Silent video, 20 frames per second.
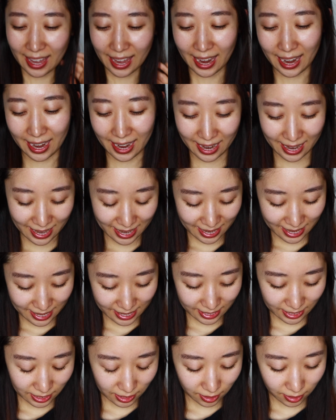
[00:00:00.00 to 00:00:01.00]

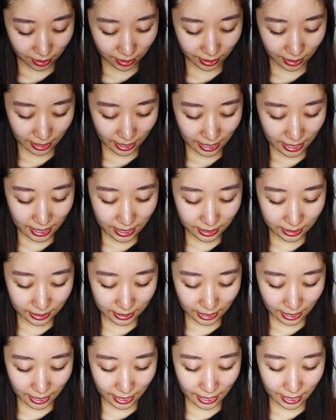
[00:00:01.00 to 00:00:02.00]
And on the
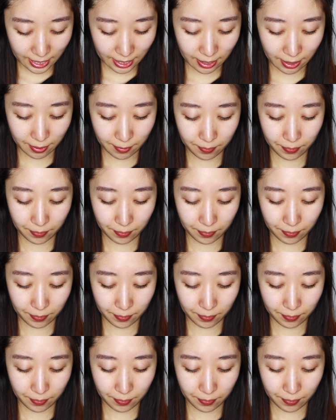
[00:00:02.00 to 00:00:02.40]
inside,